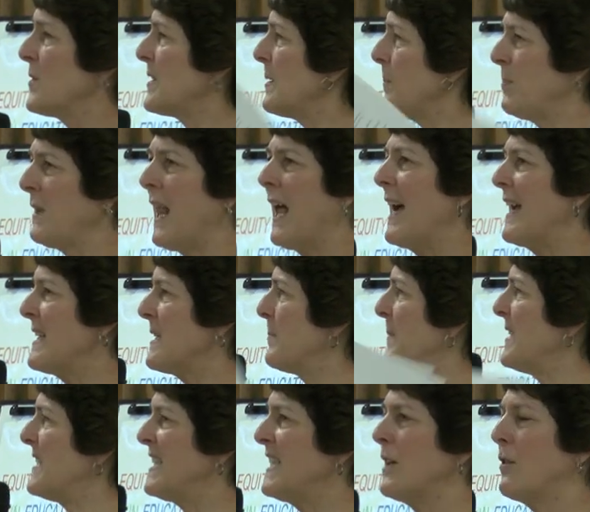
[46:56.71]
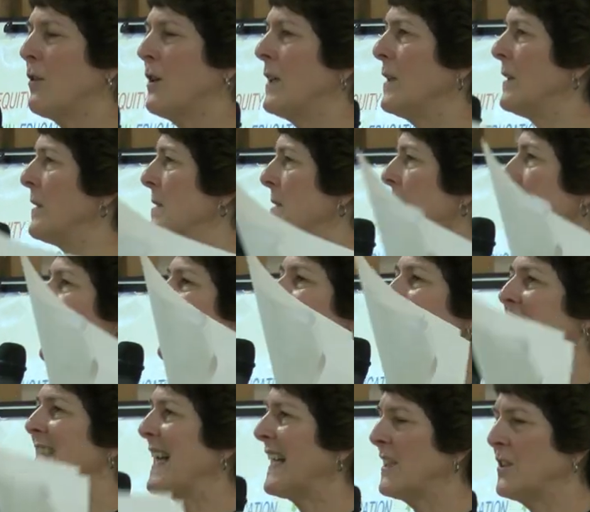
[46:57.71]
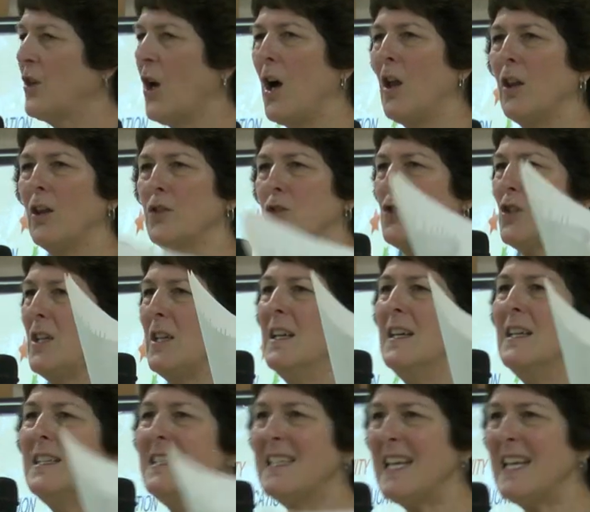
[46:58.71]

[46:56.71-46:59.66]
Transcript: supplies, materials, technology,